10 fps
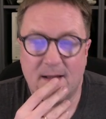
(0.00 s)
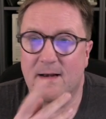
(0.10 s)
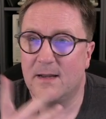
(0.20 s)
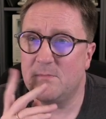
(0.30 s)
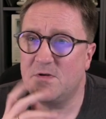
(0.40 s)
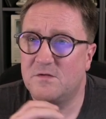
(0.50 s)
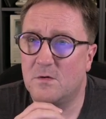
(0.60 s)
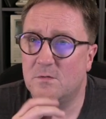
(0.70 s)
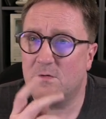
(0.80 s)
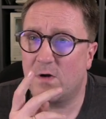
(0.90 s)
Let me
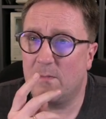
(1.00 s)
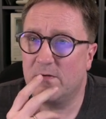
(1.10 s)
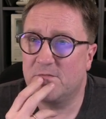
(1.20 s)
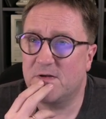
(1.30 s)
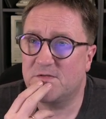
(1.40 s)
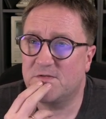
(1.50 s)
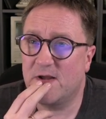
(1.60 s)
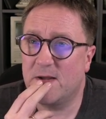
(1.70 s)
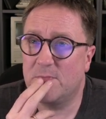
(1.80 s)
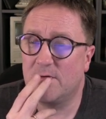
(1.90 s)
show a couple of
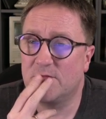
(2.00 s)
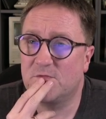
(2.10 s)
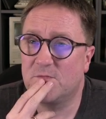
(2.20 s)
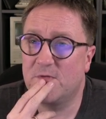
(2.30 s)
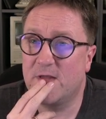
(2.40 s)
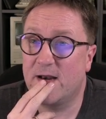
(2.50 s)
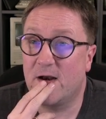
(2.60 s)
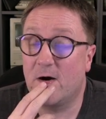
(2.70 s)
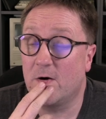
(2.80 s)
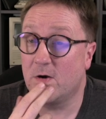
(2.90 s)
examples that
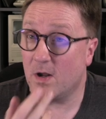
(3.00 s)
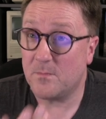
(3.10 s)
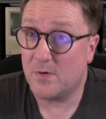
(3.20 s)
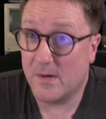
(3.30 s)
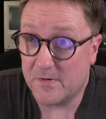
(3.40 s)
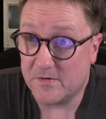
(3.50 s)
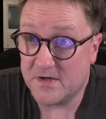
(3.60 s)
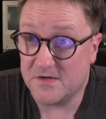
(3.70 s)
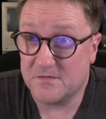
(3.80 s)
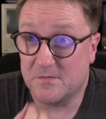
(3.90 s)
are not primary
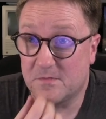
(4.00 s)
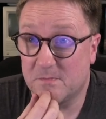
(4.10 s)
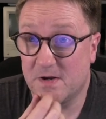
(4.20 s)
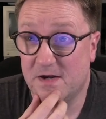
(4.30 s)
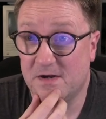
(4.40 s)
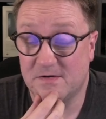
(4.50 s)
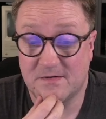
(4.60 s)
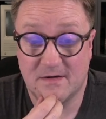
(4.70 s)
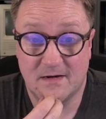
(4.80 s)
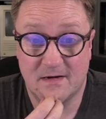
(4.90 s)
keys from the
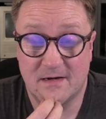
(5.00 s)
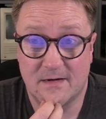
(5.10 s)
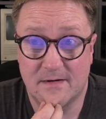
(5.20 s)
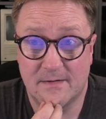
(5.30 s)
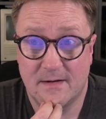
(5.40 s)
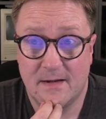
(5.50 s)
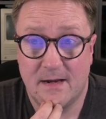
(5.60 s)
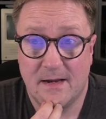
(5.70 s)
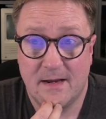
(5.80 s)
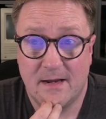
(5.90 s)
80s.
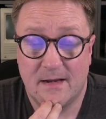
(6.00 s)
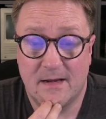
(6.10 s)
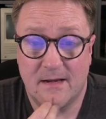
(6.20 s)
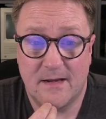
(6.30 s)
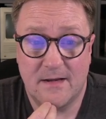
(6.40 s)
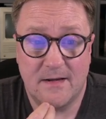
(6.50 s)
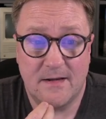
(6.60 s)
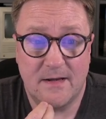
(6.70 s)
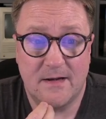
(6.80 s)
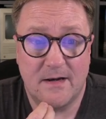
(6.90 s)

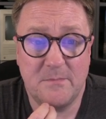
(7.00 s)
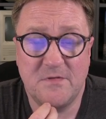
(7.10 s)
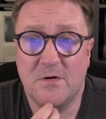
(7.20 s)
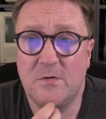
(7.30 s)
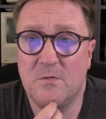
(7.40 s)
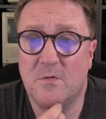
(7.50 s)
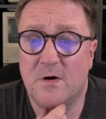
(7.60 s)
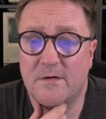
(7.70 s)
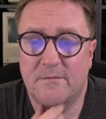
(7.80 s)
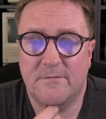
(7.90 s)
Let me show you
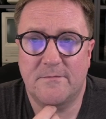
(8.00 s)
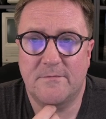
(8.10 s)
one,